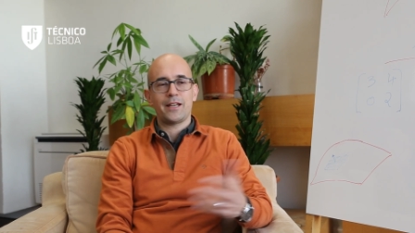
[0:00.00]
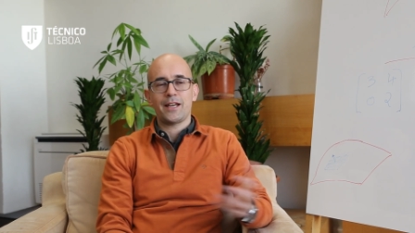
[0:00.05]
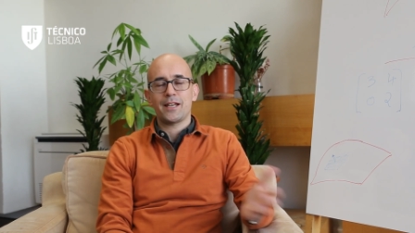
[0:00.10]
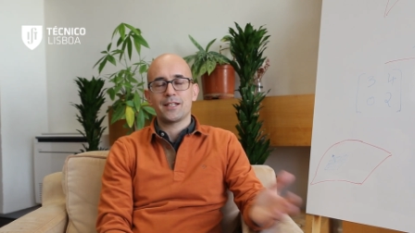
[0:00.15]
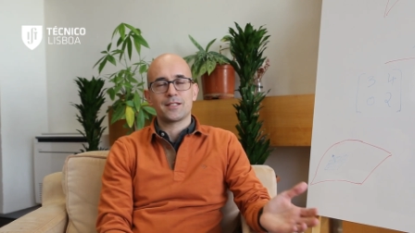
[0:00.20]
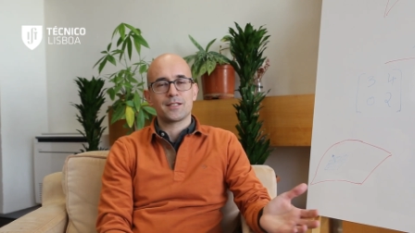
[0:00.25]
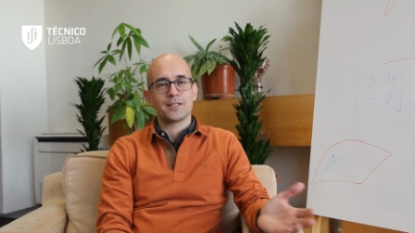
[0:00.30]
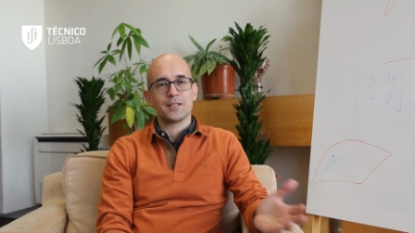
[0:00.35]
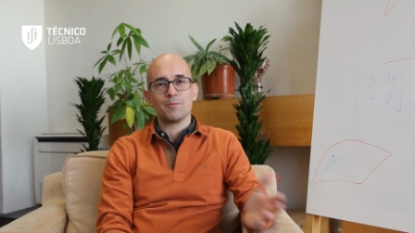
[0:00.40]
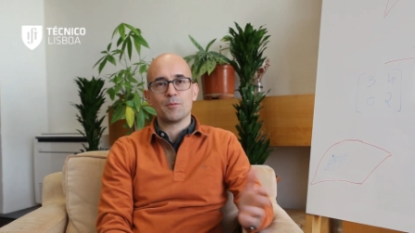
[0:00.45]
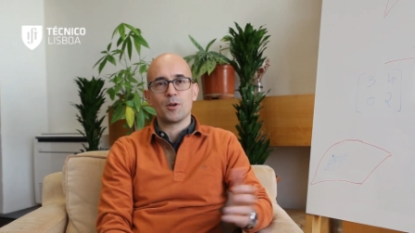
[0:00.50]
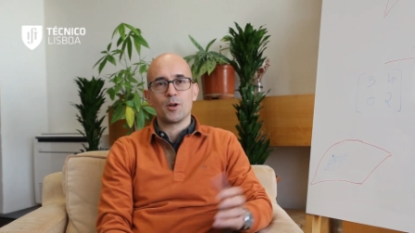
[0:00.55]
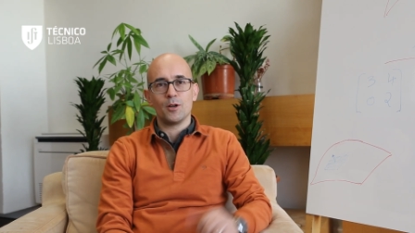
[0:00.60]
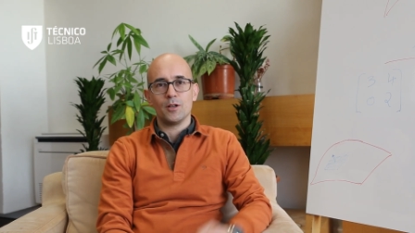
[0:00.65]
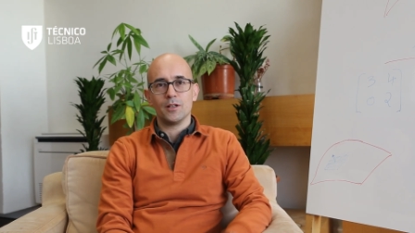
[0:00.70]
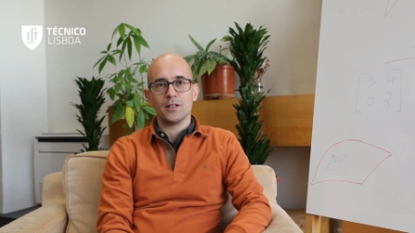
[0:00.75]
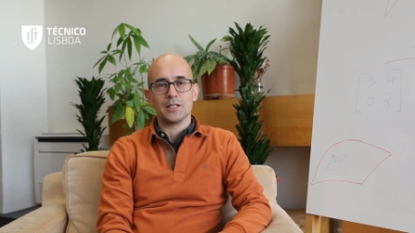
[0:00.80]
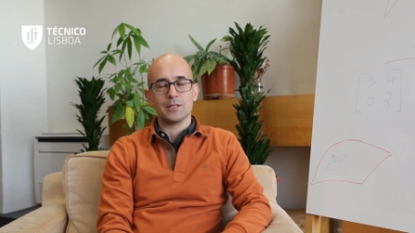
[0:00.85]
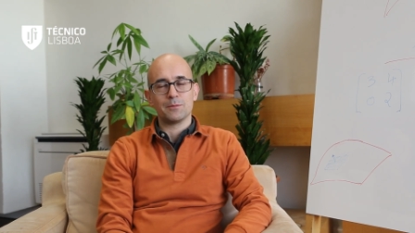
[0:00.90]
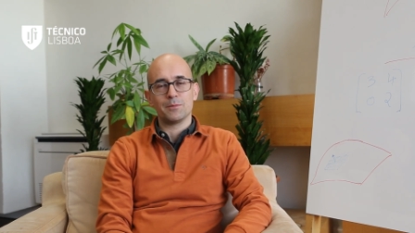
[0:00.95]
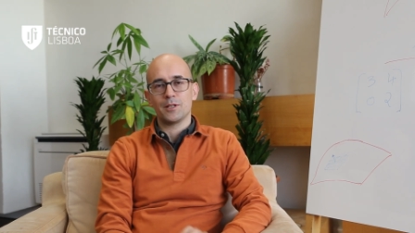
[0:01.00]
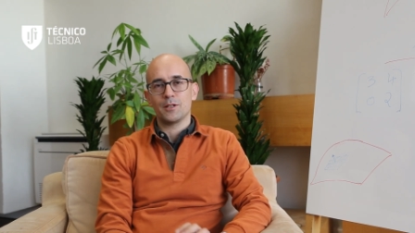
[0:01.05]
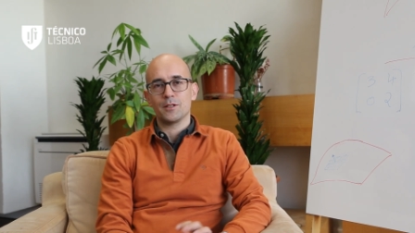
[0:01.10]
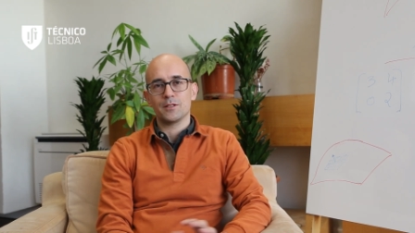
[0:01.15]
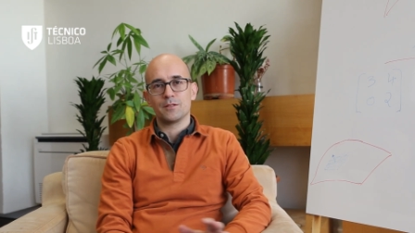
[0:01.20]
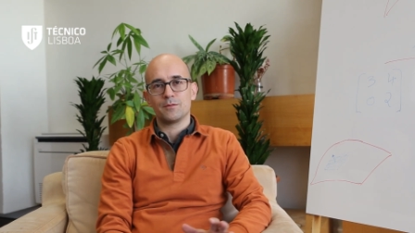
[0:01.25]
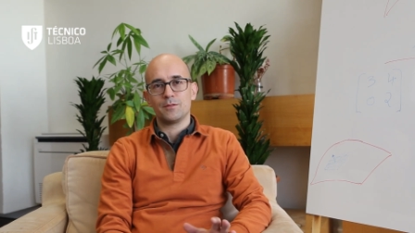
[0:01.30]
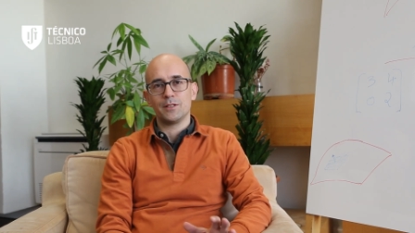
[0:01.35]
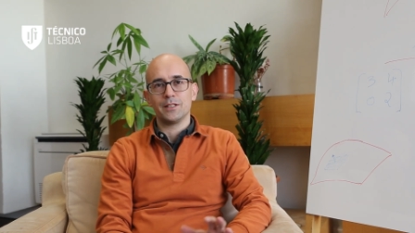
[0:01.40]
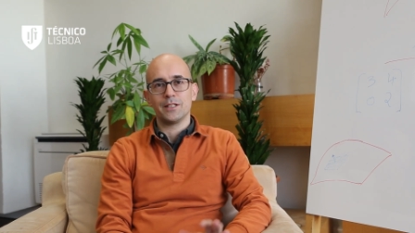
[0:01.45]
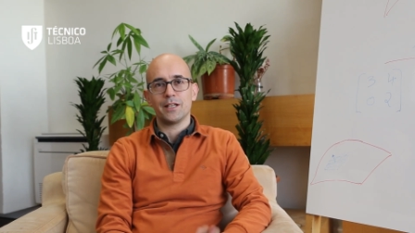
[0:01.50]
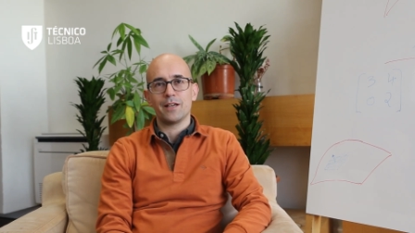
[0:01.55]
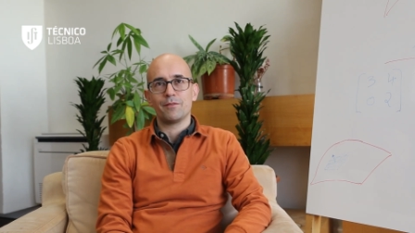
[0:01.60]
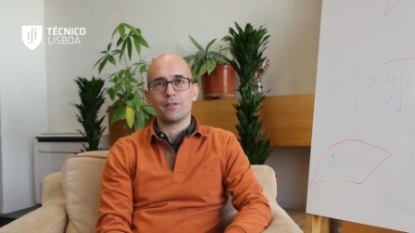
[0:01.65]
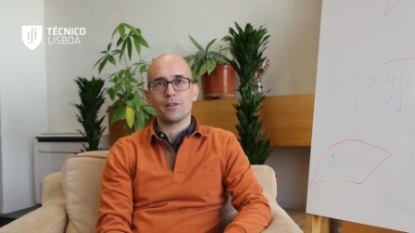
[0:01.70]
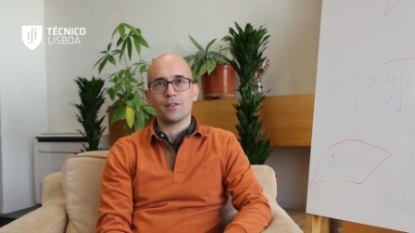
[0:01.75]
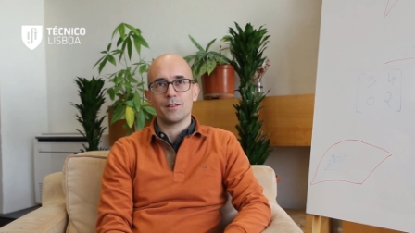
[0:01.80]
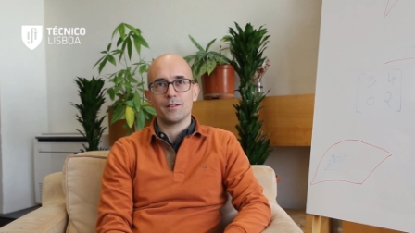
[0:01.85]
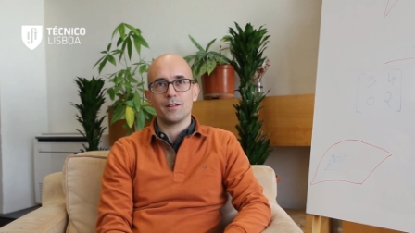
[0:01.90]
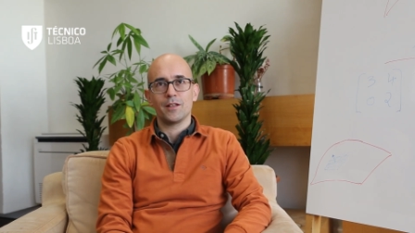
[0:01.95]
ask some colleagues, because really
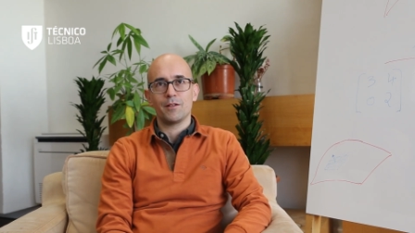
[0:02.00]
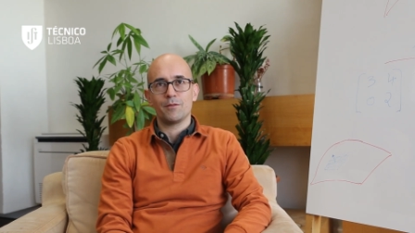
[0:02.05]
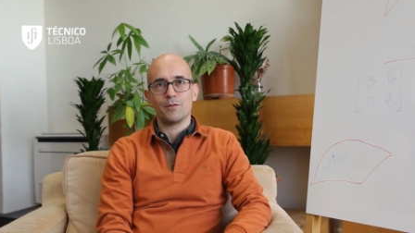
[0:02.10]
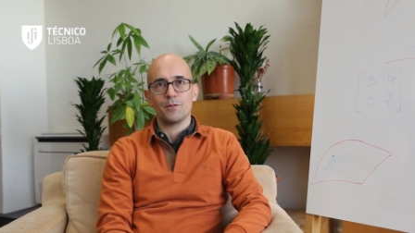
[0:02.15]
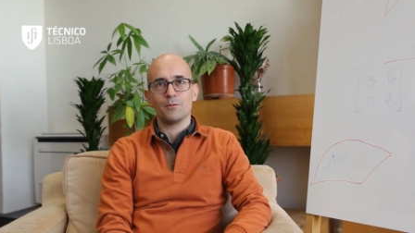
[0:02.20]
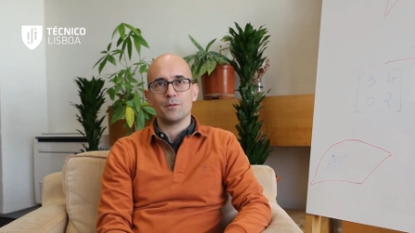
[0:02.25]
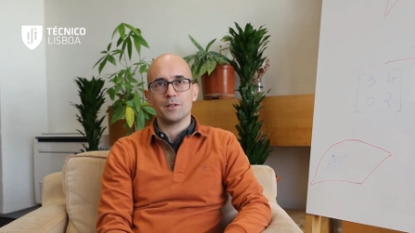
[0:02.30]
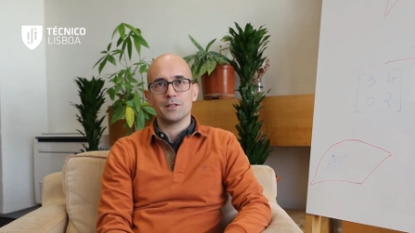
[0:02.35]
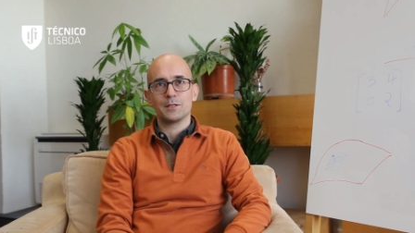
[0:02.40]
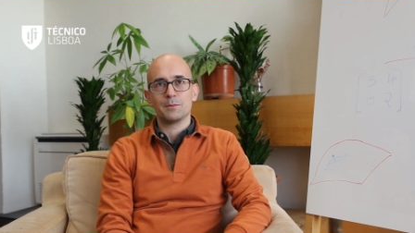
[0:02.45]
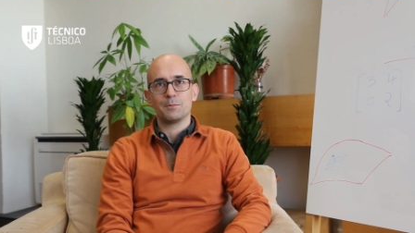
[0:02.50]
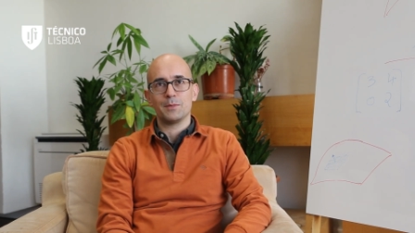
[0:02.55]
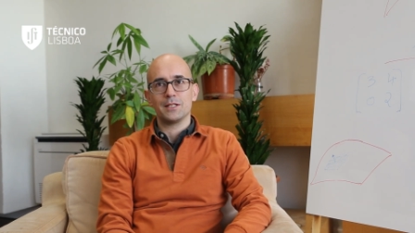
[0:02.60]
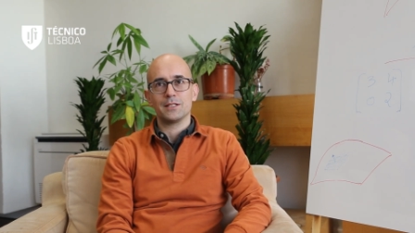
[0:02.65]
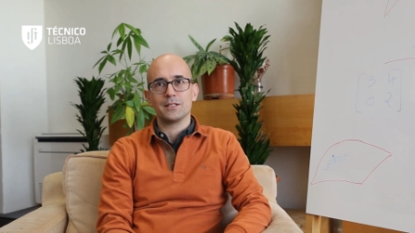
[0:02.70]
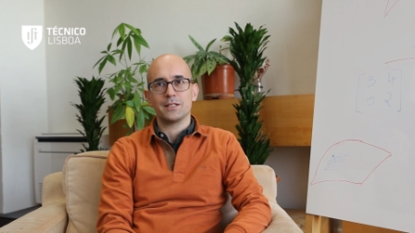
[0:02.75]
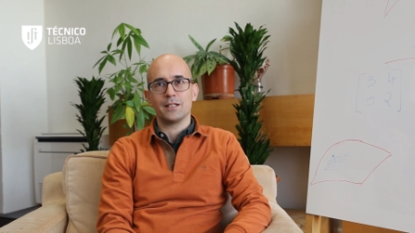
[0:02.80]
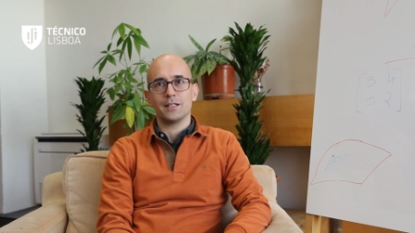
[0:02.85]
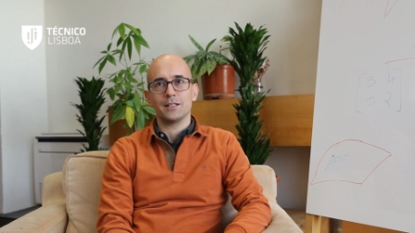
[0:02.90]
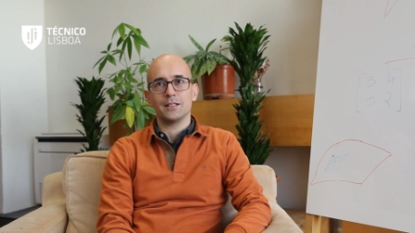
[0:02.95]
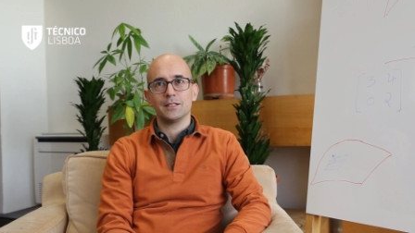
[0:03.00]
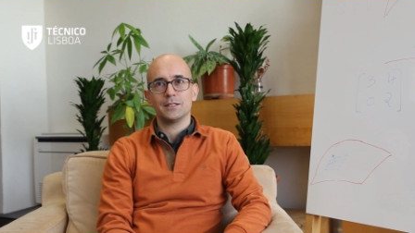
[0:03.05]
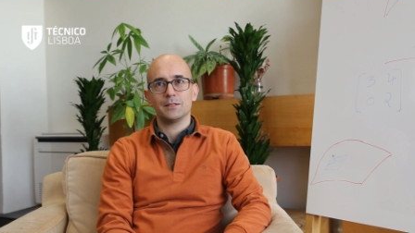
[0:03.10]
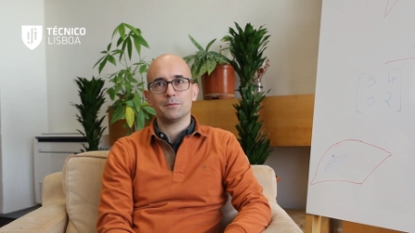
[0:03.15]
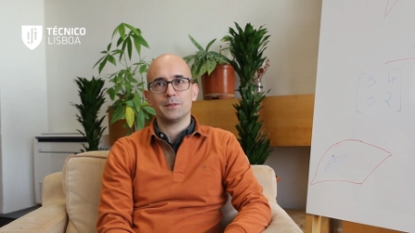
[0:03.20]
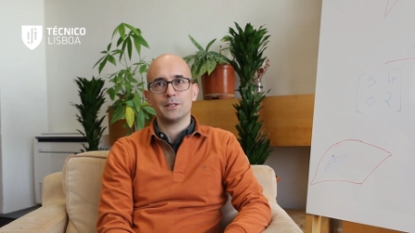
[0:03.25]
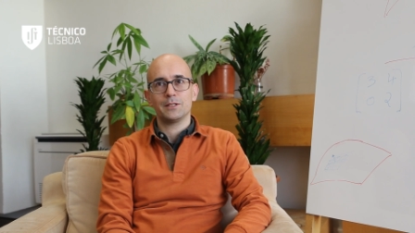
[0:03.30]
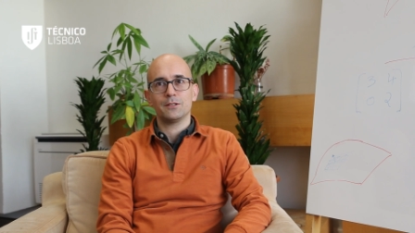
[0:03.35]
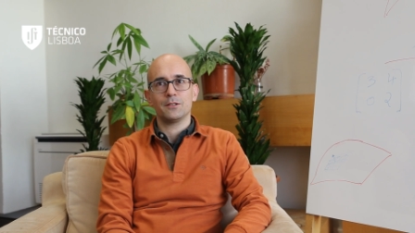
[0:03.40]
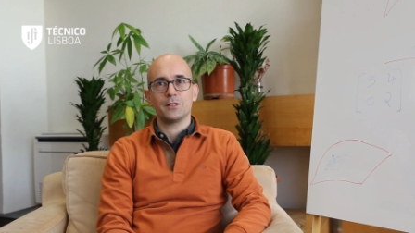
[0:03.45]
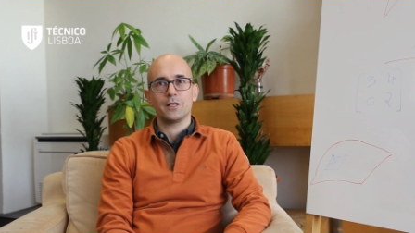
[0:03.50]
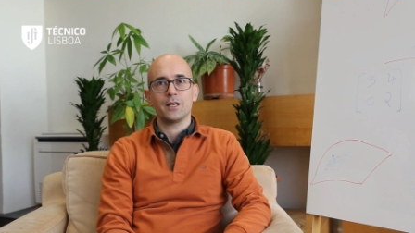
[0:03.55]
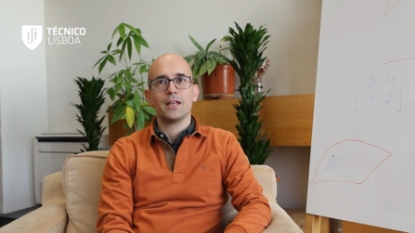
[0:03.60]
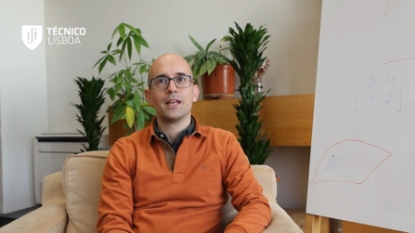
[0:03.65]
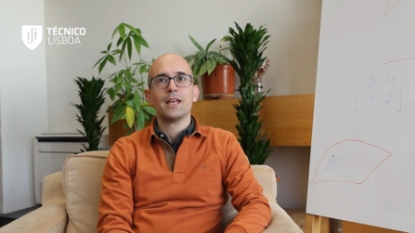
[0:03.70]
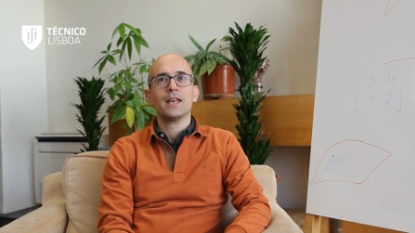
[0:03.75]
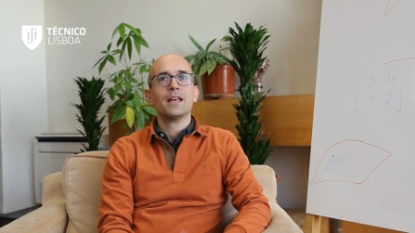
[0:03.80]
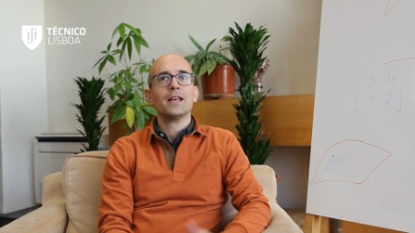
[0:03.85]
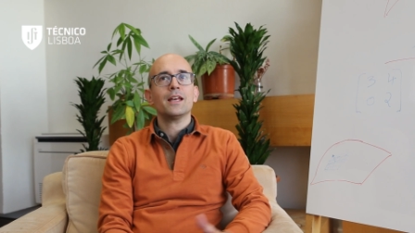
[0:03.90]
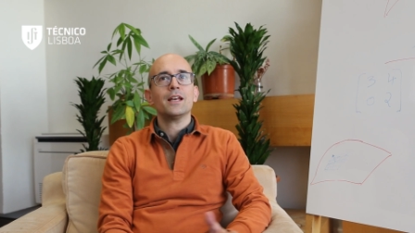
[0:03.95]
everyone speaks English. But
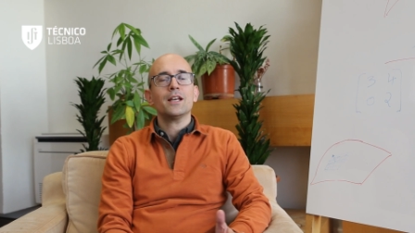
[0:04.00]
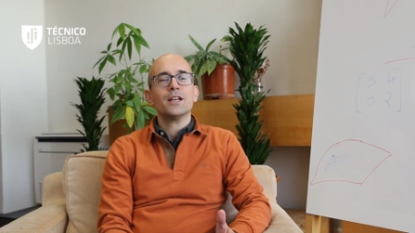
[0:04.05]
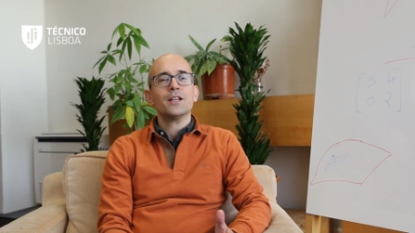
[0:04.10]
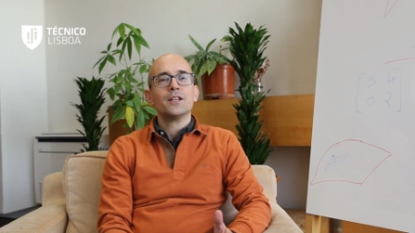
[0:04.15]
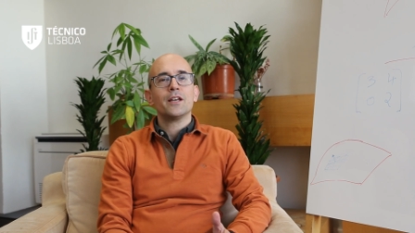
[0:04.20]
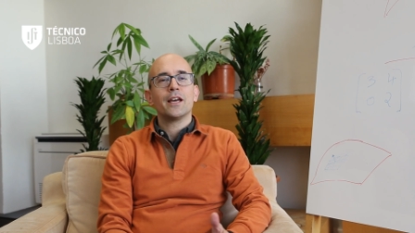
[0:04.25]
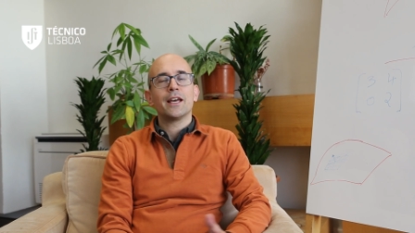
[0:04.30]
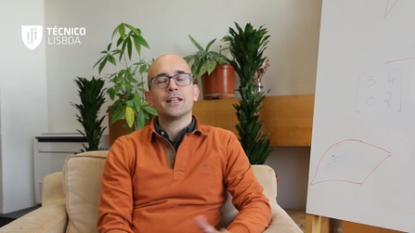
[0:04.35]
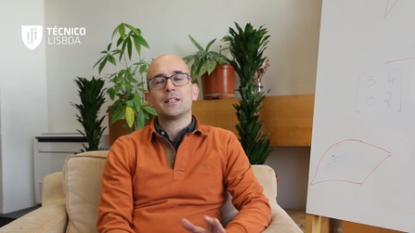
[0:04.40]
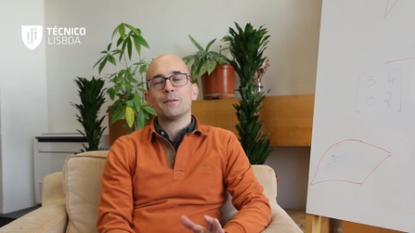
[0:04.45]
okay.